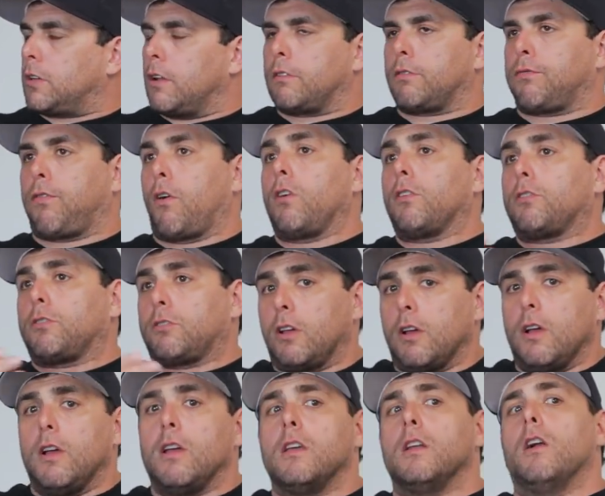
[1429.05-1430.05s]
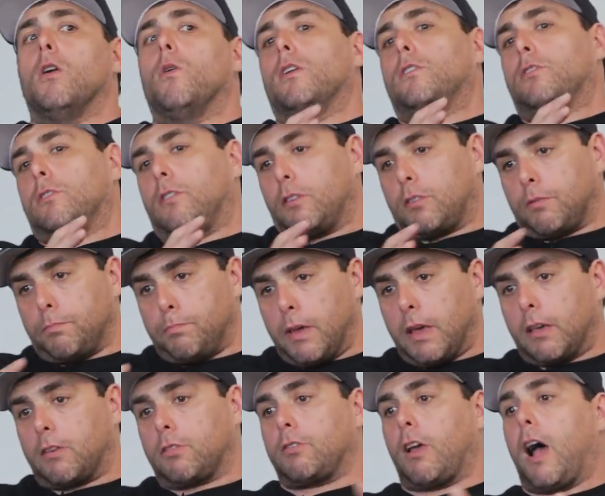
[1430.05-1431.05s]
At first, it's this
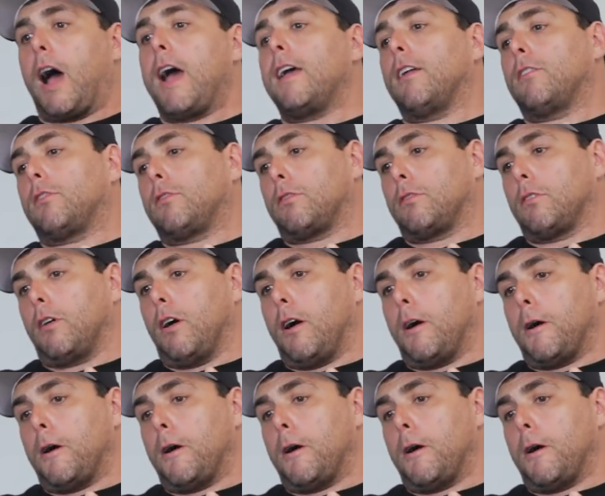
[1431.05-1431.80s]
big science